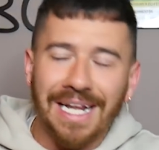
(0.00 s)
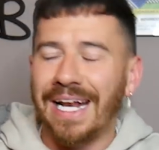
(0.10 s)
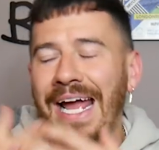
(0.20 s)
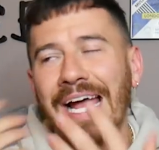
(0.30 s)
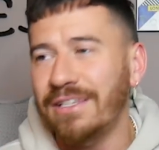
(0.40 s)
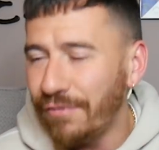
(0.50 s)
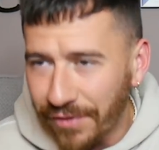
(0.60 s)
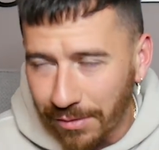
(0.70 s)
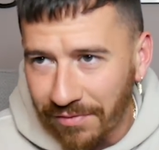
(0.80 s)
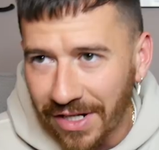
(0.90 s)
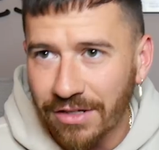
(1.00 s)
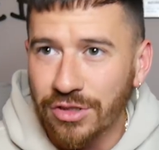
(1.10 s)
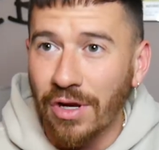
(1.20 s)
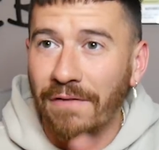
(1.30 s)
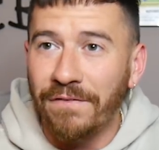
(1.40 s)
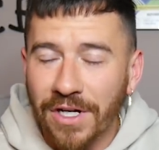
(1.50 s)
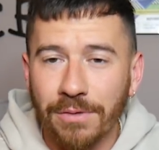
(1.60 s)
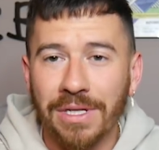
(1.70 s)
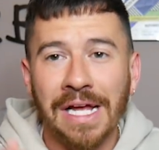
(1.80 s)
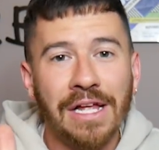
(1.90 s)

and I had to film a video, so I filmed